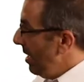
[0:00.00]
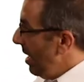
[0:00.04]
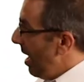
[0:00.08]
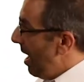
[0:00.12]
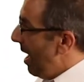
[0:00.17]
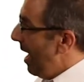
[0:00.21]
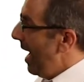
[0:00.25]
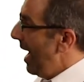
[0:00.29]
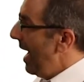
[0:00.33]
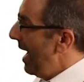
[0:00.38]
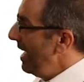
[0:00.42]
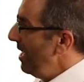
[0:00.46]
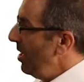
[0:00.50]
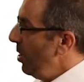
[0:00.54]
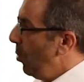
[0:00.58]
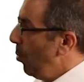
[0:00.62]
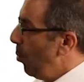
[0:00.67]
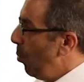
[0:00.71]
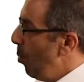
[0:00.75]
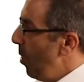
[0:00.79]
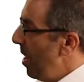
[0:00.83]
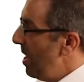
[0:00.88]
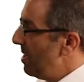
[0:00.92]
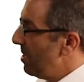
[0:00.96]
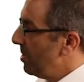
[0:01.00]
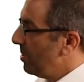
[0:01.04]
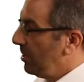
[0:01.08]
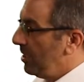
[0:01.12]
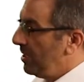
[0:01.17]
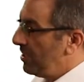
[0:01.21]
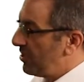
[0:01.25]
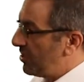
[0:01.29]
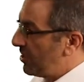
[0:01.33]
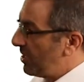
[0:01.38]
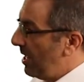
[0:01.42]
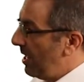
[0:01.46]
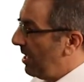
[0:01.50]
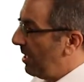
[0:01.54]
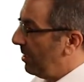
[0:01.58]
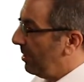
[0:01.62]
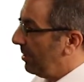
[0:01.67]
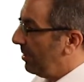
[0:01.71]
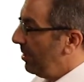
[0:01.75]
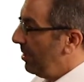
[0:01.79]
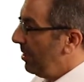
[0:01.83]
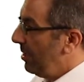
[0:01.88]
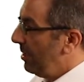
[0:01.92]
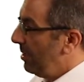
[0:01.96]
I will
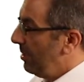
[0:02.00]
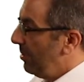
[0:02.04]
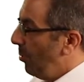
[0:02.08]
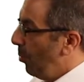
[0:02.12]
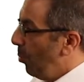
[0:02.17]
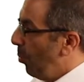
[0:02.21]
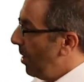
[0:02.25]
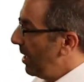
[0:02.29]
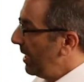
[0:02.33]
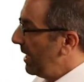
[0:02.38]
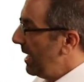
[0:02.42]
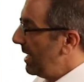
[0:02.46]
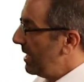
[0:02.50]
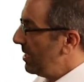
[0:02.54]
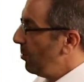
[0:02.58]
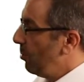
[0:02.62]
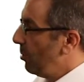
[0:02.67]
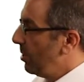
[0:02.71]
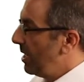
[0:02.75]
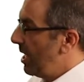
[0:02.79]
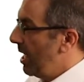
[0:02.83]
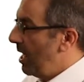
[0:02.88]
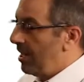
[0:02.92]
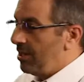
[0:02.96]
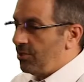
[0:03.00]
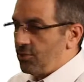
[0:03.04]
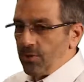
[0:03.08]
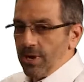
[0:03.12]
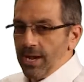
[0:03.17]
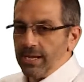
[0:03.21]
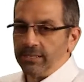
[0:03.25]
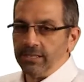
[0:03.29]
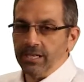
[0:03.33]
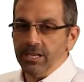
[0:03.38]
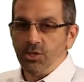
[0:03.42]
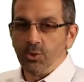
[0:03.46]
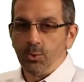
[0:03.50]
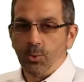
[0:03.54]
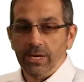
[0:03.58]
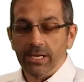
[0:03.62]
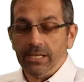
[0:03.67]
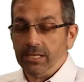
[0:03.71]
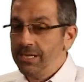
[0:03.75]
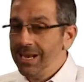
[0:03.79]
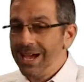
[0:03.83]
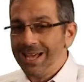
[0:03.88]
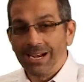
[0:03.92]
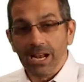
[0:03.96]
sell 1 annual contract each
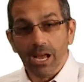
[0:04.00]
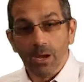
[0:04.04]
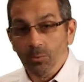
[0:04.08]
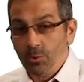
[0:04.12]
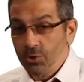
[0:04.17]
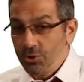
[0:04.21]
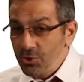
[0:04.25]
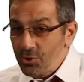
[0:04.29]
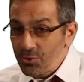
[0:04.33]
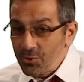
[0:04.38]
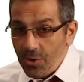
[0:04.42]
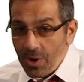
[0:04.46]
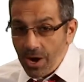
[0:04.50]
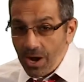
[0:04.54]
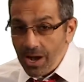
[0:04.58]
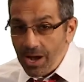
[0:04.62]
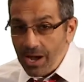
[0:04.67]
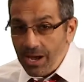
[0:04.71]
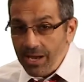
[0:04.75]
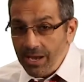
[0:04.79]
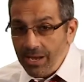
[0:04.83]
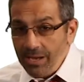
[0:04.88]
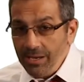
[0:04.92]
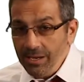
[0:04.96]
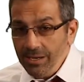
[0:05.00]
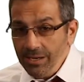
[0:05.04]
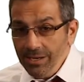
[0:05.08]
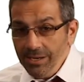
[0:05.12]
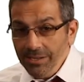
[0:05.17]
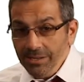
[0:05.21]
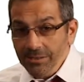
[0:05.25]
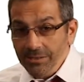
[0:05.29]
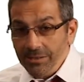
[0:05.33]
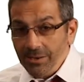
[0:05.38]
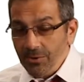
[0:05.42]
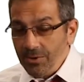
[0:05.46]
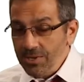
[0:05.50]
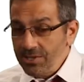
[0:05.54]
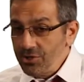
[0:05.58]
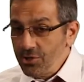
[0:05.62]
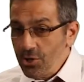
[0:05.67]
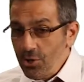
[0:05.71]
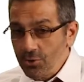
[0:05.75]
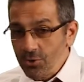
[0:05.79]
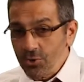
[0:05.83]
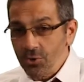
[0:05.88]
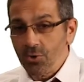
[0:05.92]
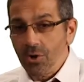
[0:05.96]
week. Not I will try. There is
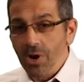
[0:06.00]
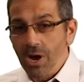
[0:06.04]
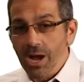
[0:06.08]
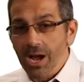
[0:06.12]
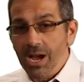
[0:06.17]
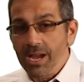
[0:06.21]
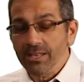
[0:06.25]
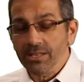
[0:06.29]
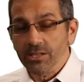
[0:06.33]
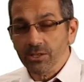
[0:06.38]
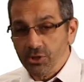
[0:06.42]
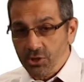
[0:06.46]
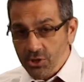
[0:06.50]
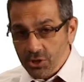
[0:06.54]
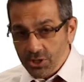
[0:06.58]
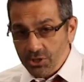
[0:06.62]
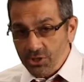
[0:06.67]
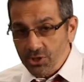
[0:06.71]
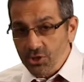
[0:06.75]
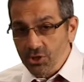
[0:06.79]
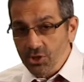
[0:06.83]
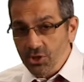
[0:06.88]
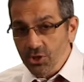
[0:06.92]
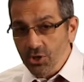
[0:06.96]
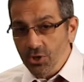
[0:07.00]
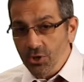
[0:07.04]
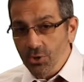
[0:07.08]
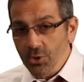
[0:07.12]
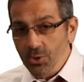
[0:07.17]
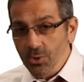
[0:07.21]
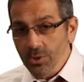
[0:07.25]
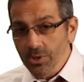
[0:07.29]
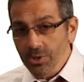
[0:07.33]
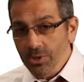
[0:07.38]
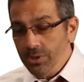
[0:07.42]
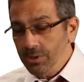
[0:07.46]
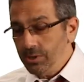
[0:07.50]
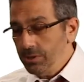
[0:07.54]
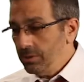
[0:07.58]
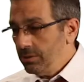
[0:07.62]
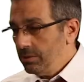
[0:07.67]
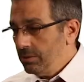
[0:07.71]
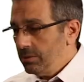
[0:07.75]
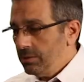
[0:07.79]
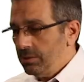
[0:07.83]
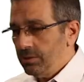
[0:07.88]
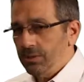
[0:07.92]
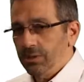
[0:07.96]
no try. There's just do.
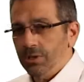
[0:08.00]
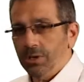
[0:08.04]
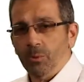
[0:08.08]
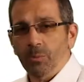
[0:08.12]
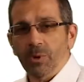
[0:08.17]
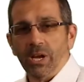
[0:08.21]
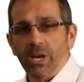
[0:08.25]
Oh